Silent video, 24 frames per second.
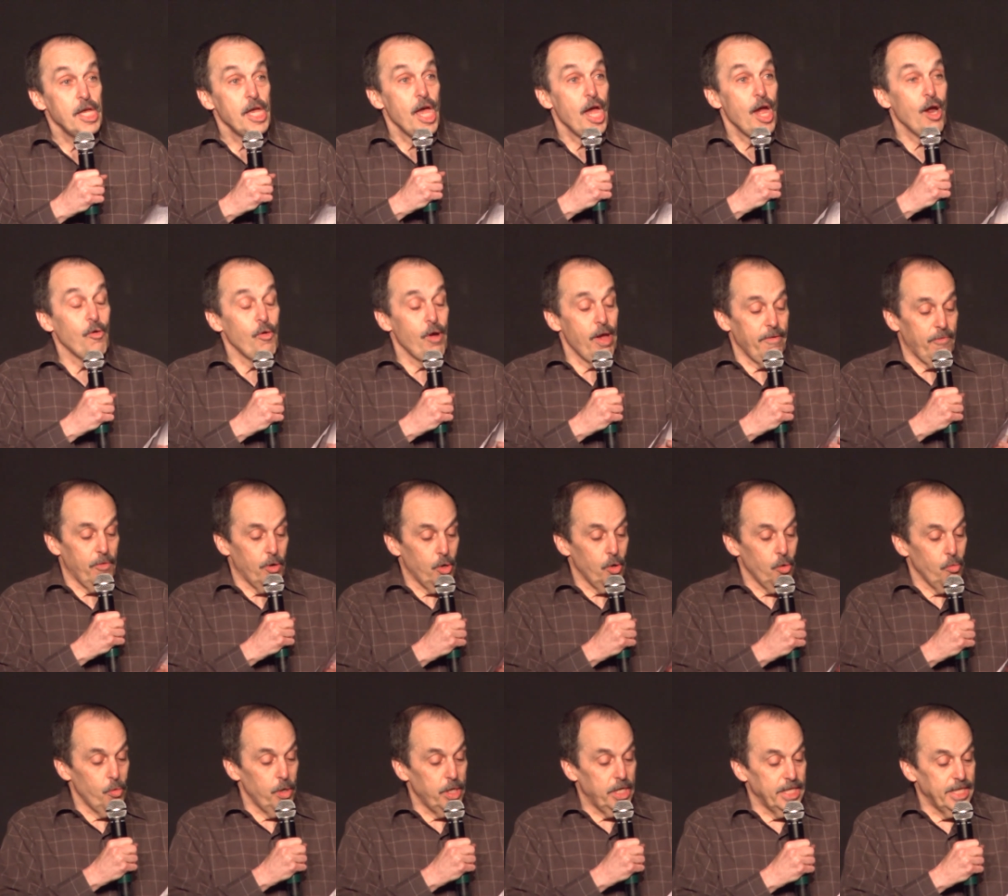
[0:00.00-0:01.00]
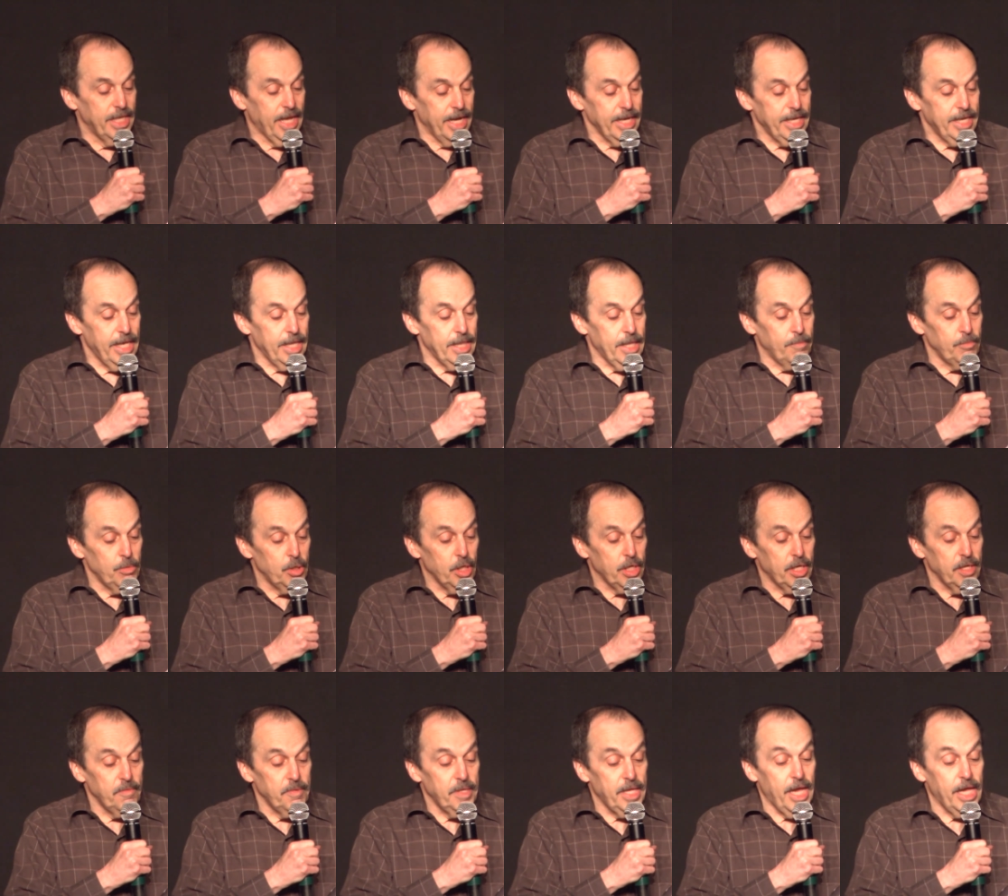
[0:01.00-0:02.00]
However, we could not get them to
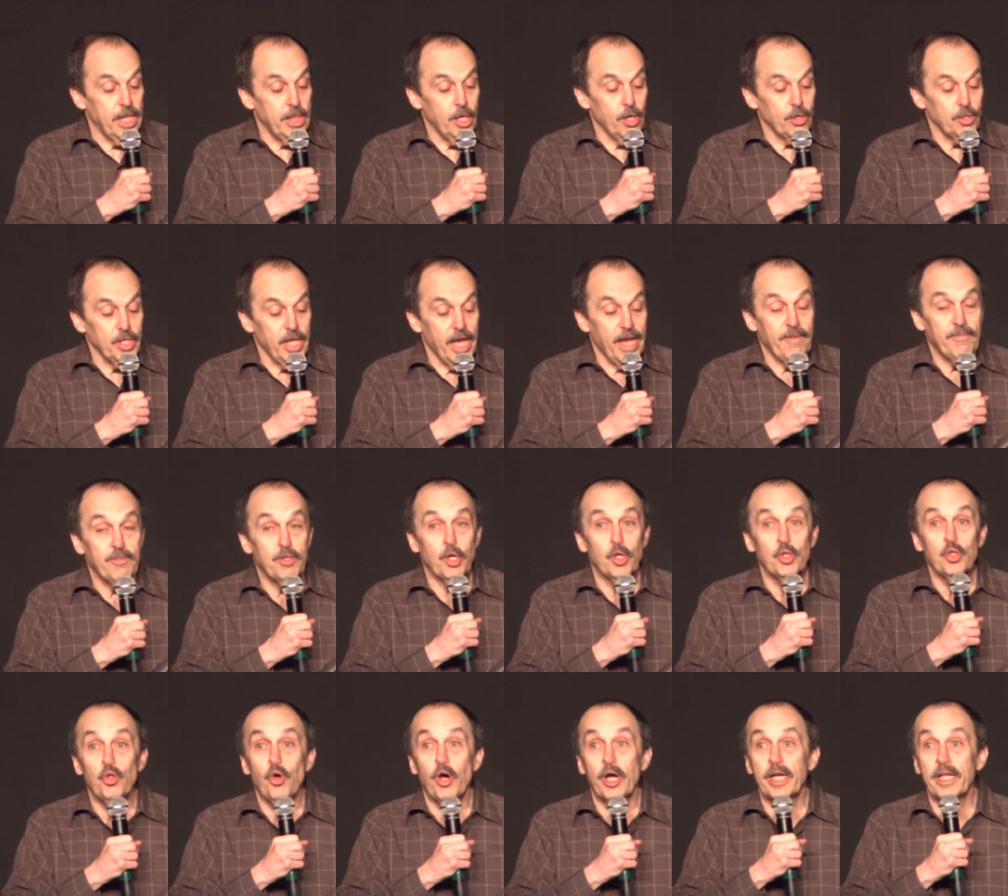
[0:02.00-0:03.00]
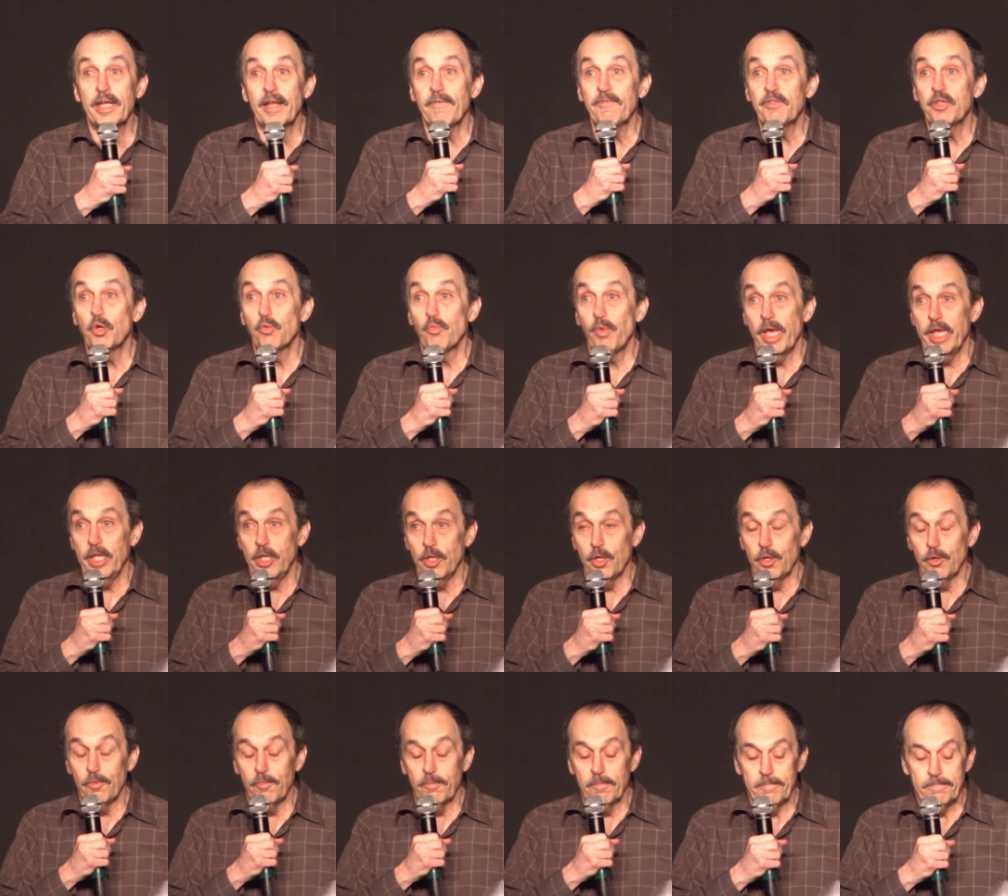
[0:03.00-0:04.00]
contain their laughter long enough to rate
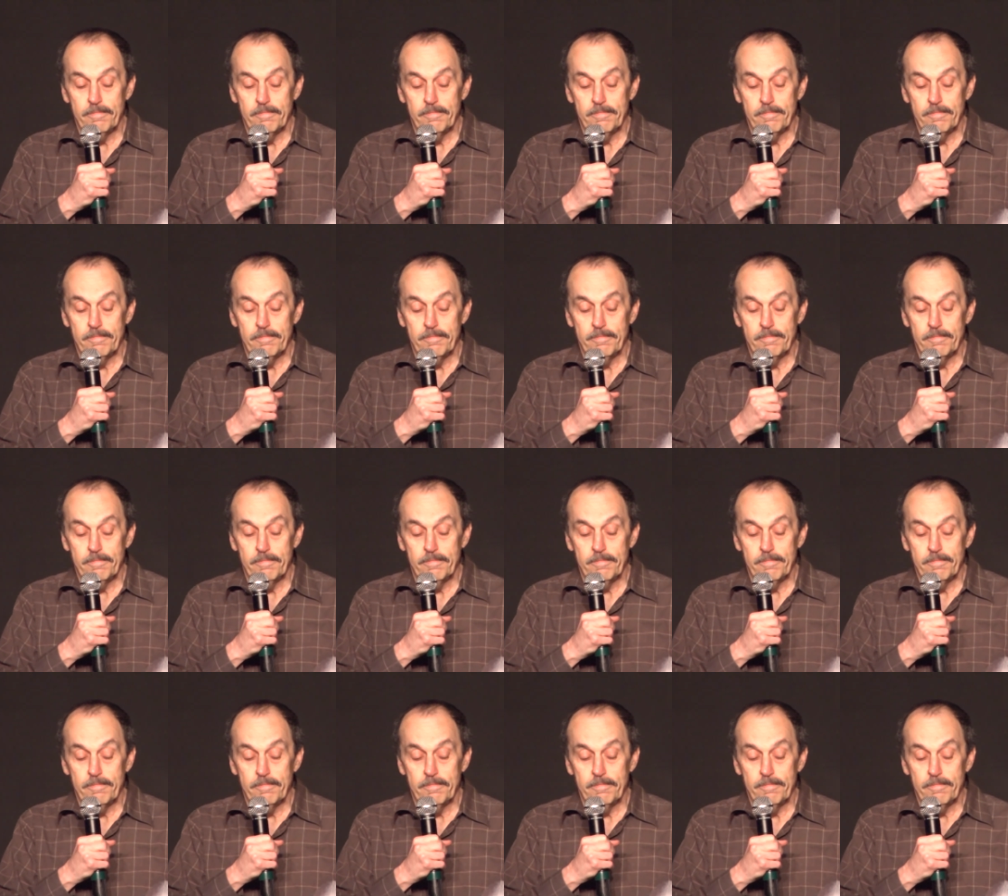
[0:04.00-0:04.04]
you.